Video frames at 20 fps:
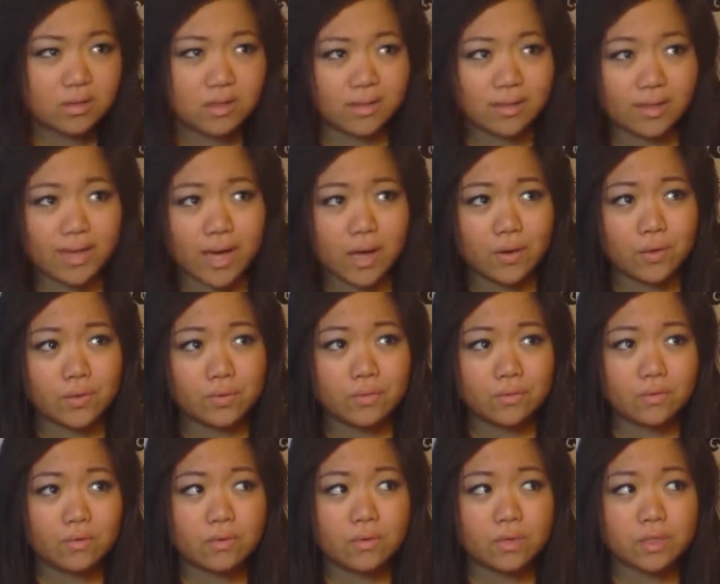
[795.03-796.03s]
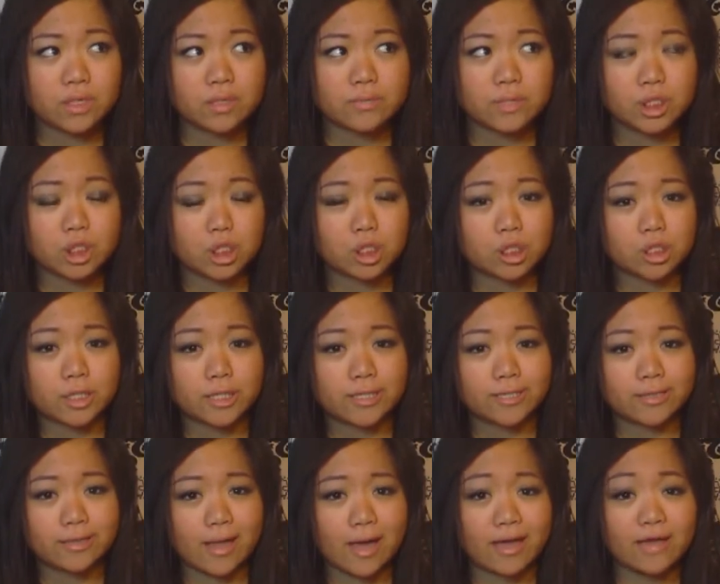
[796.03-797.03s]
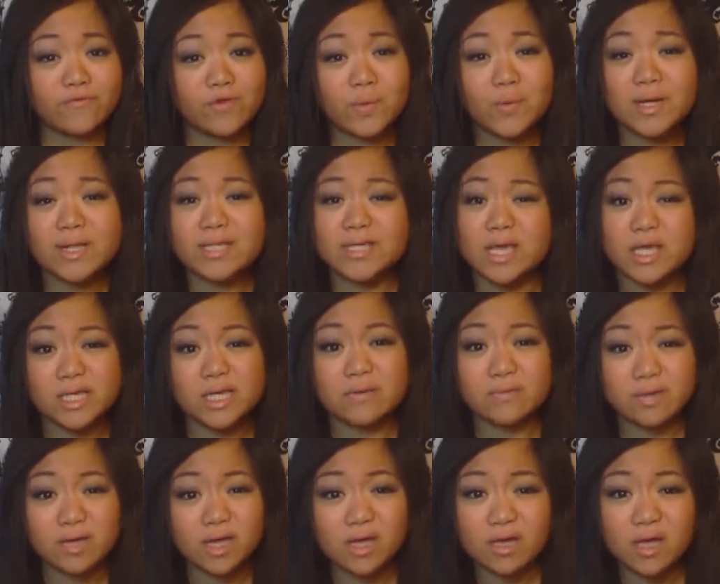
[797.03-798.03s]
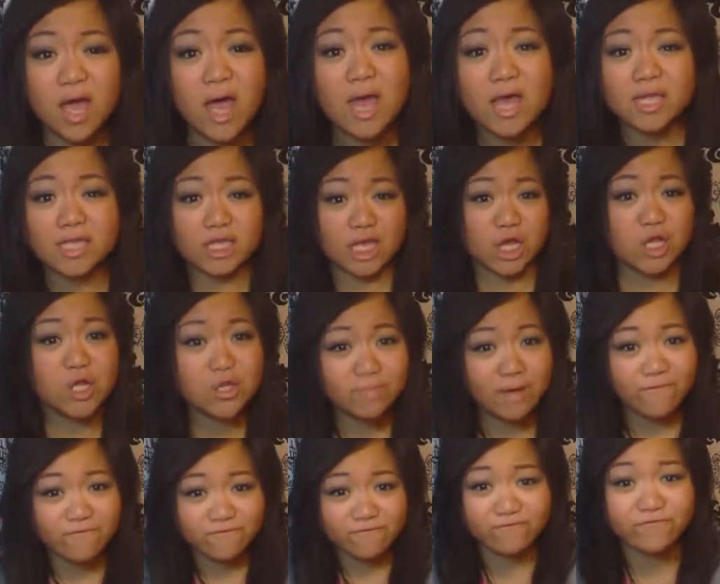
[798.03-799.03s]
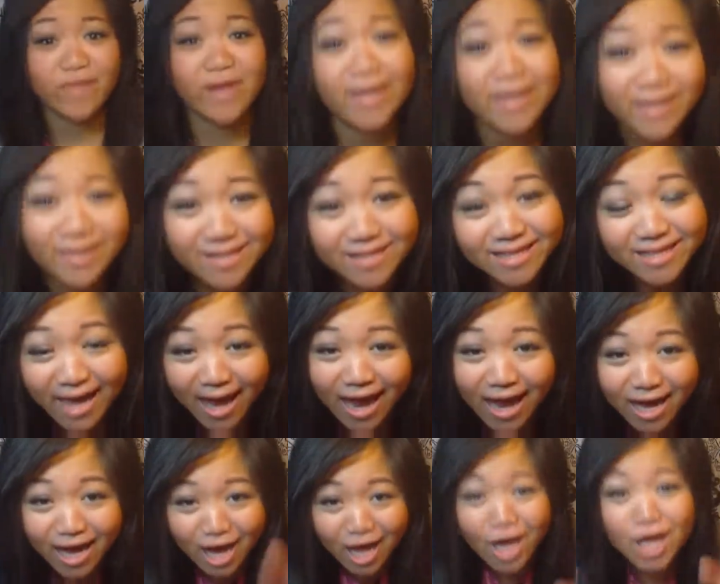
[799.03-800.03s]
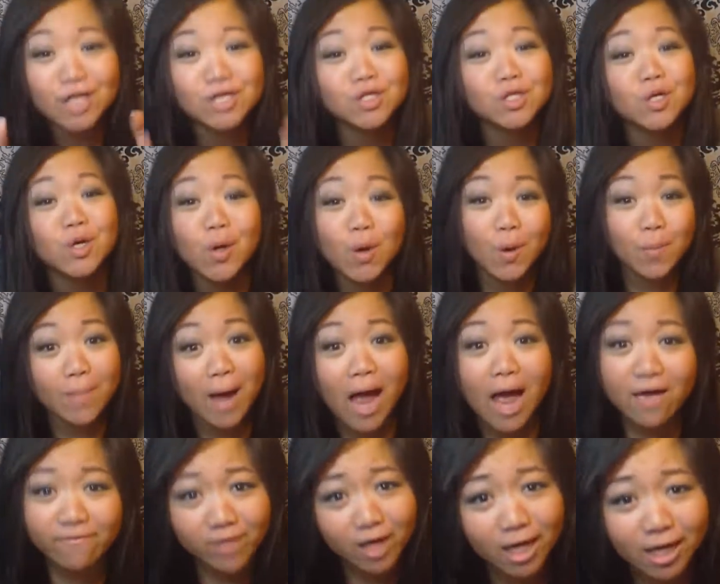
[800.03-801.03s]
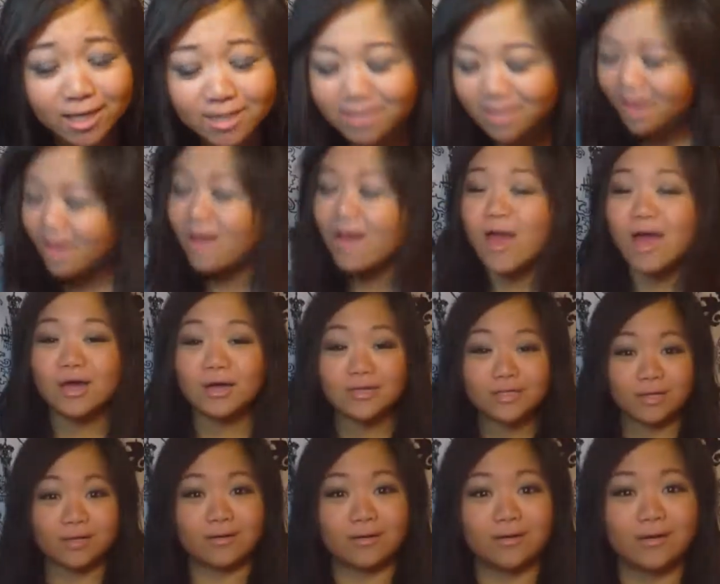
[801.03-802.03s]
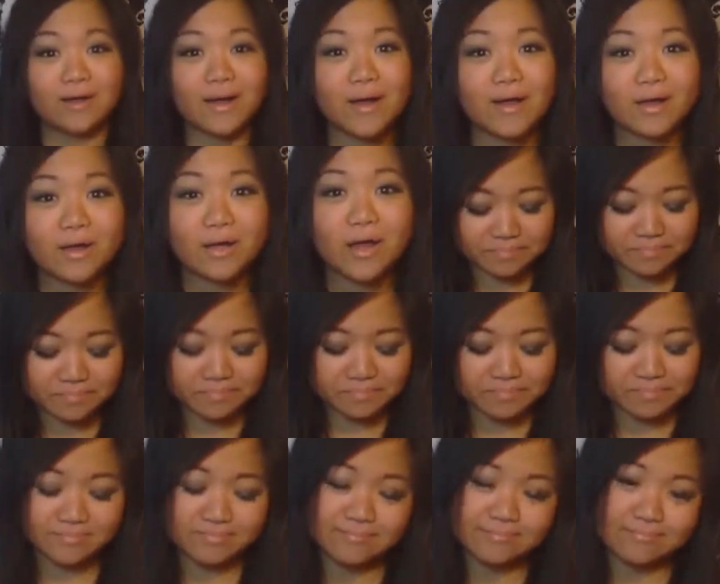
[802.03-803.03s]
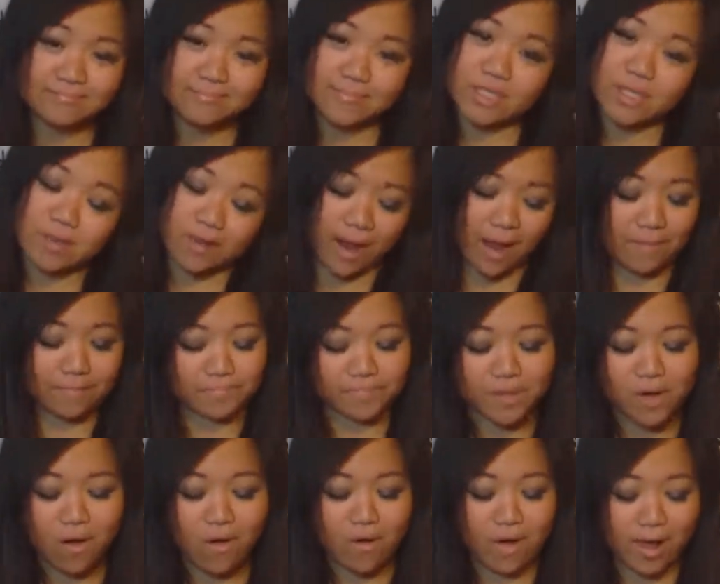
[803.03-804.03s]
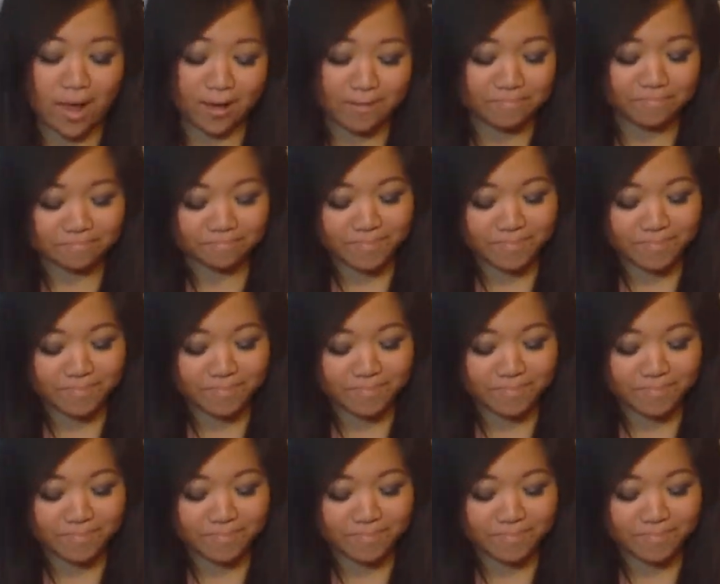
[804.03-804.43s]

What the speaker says: Like, how immature is that? If you want to say something, say it to my face. Say it to my face. So yeah. Okay.